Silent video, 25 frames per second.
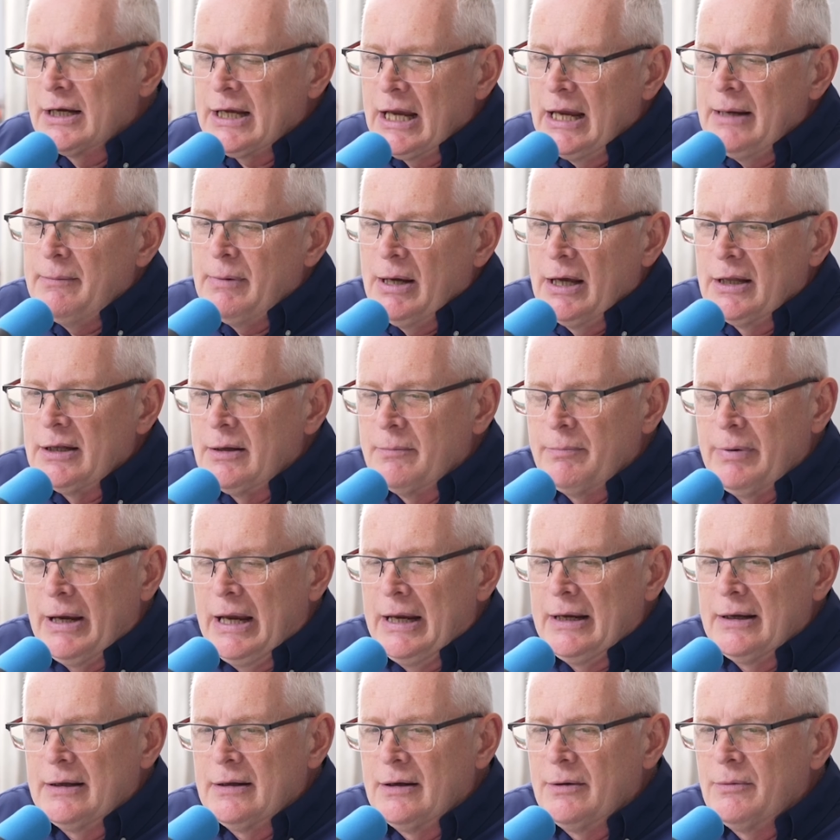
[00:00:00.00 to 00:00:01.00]
I came out of the
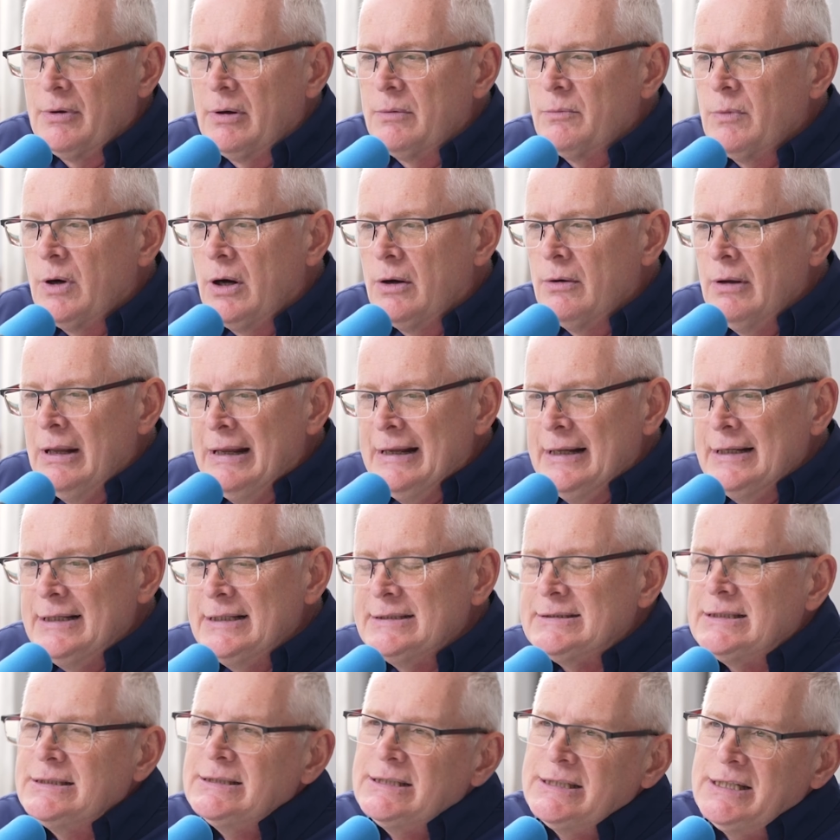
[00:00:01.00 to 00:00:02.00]
bank and I went, well,
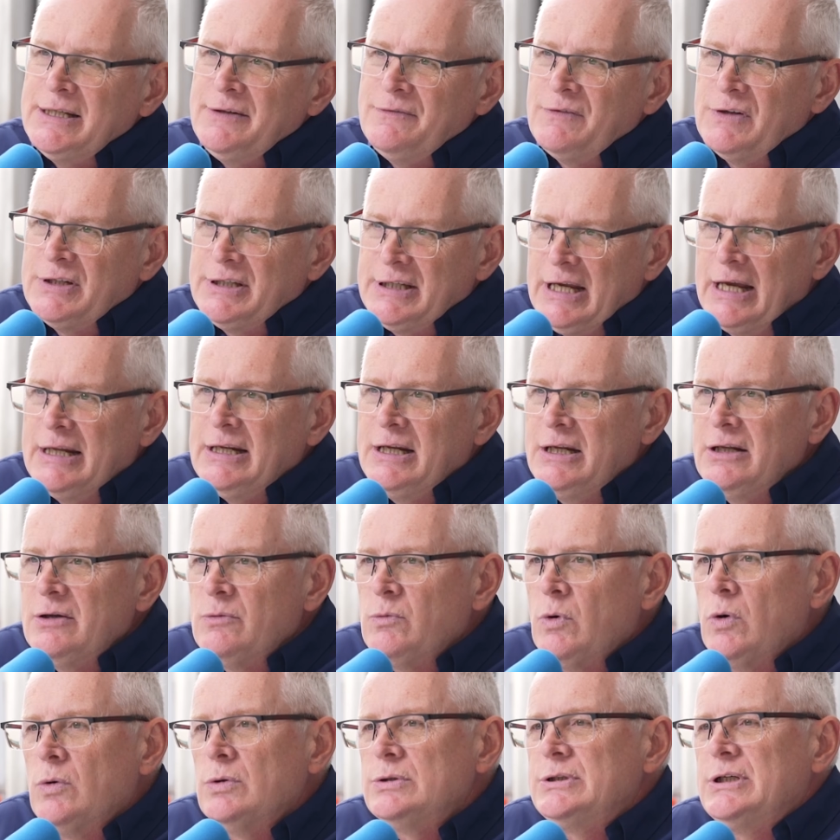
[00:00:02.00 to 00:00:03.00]
this is either dead in the
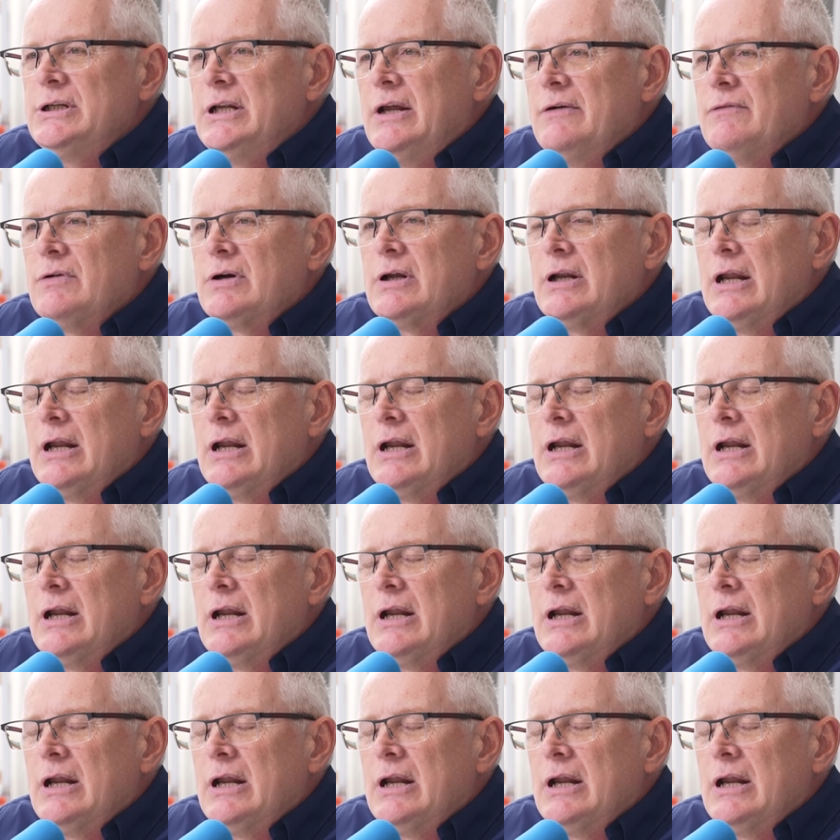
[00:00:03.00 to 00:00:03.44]
water, never